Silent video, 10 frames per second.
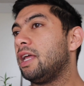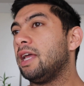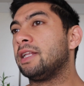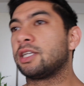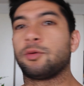
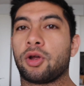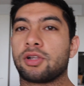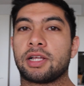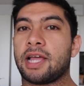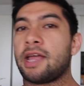it doesn't work
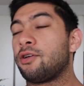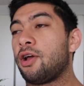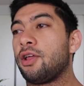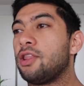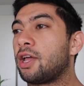like that.
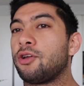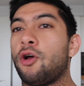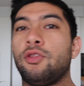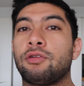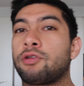You're
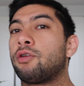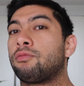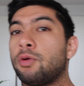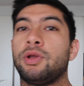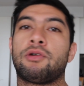only going to
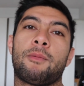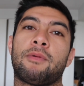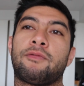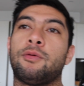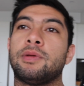ruin your own
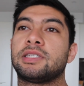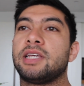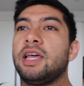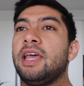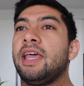performance.
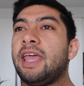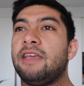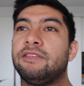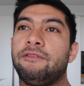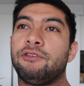
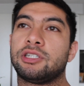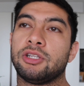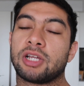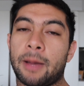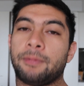Even if you're
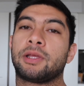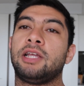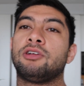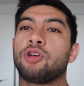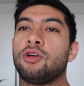still a couple of
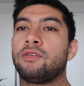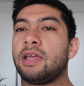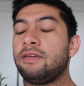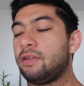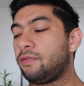kilos over,
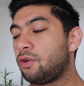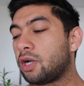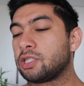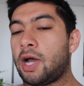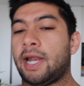even if you're
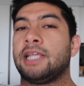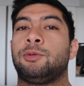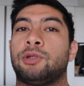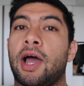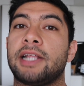not as light as
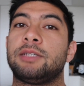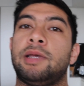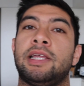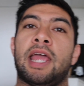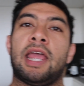you would like to
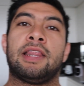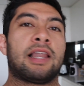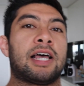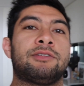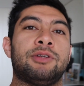be in the
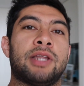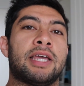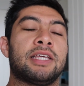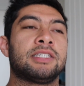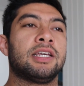last few
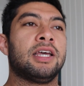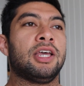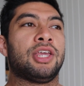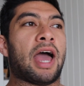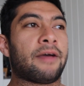days,
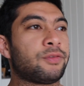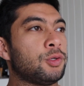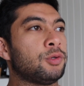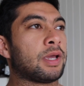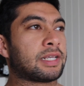you have
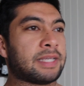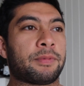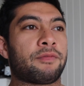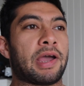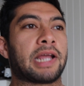to accept
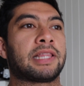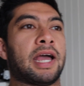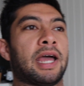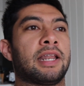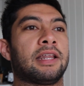the fact
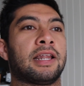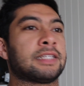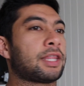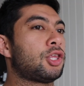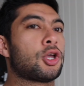that there's
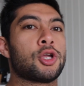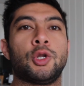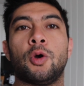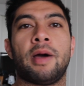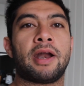nothing you can
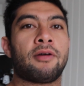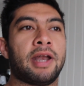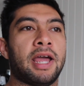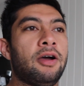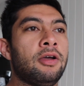do about it right
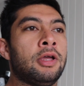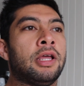now.